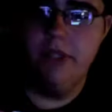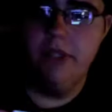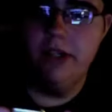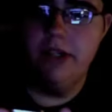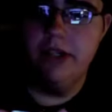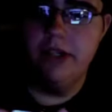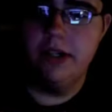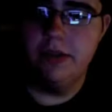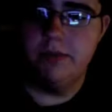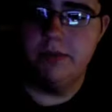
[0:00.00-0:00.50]

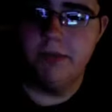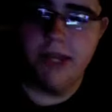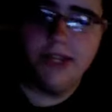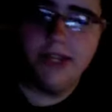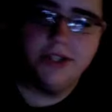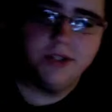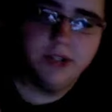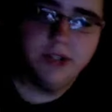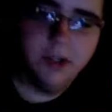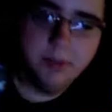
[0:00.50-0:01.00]

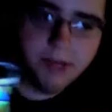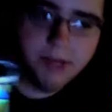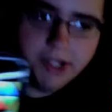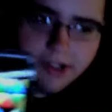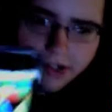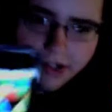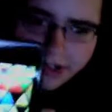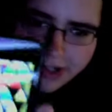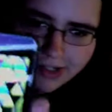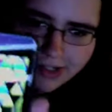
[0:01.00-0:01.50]
Up here
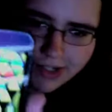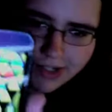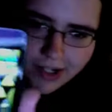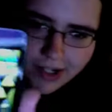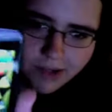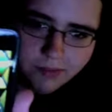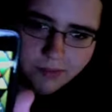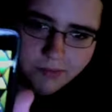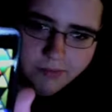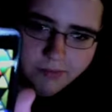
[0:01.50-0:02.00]
at the
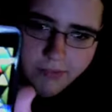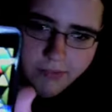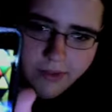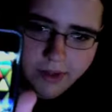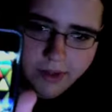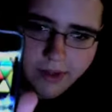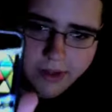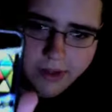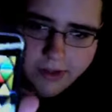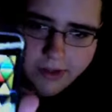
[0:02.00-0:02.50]
top,
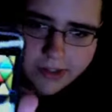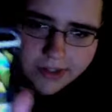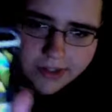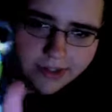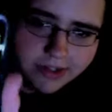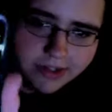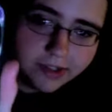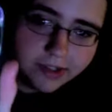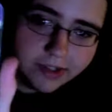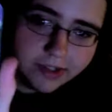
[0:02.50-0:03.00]
this
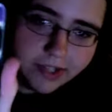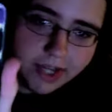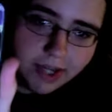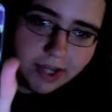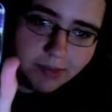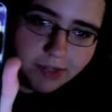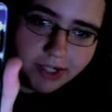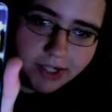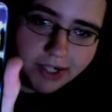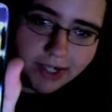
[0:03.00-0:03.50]
is a game
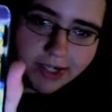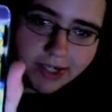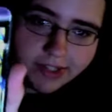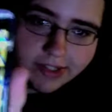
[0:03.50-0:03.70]
that I had